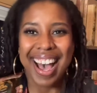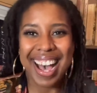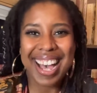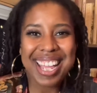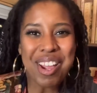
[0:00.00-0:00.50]

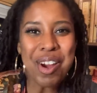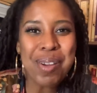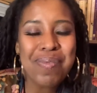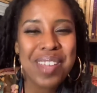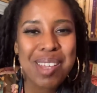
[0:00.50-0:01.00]
Hi, Herb
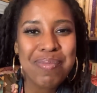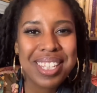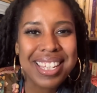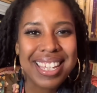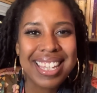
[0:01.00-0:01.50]

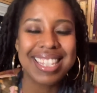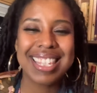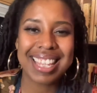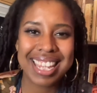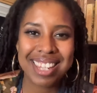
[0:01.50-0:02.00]
family. It's
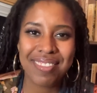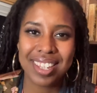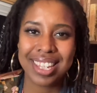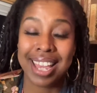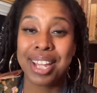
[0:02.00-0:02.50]
Lady
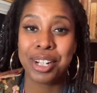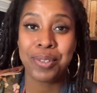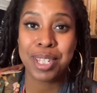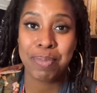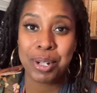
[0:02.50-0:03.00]
V. I know
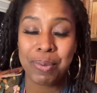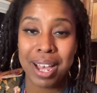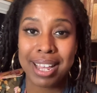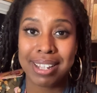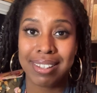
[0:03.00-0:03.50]
it's been a
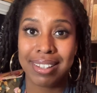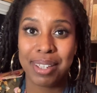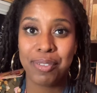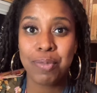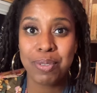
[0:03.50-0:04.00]
while. If
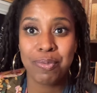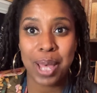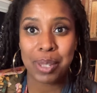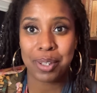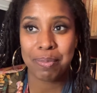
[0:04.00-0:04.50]
you've been
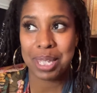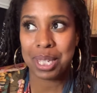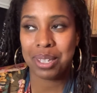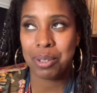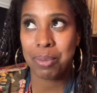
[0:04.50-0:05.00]
following
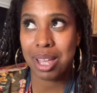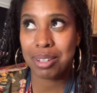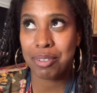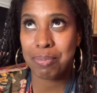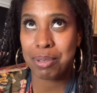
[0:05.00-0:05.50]
me, you probably
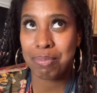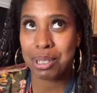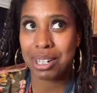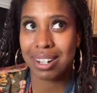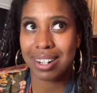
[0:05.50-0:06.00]

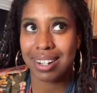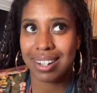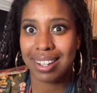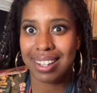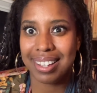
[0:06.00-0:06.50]

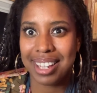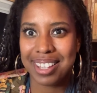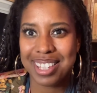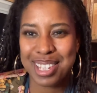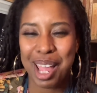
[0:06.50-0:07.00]
remember
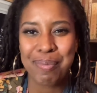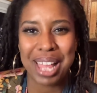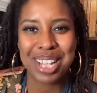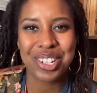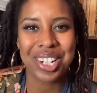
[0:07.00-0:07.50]
this time
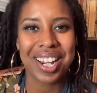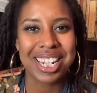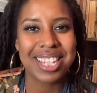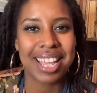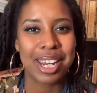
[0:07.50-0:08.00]
last year, I
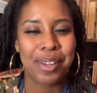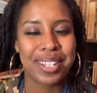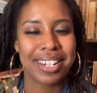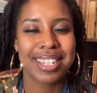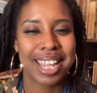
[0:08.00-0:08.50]
decided I was
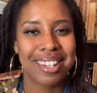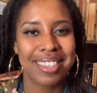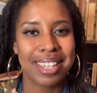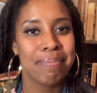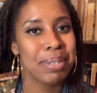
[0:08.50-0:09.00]
going to take on
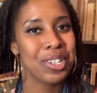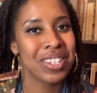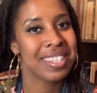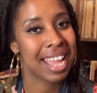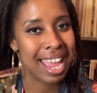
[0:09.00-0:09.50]
the ambitious
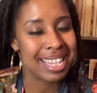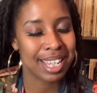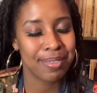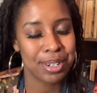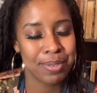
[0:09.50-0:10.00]
task
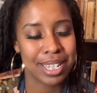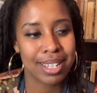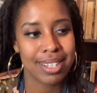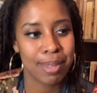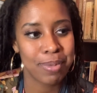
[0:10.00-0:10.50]
of doing
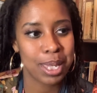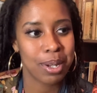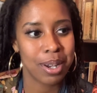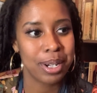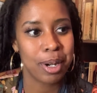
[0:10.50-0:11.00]
something
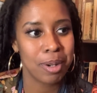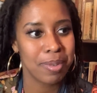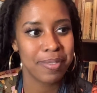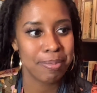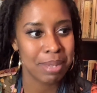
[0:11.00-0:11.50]
called Herb
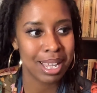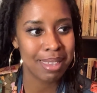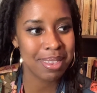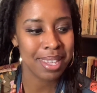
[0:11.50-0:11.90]
of the Month,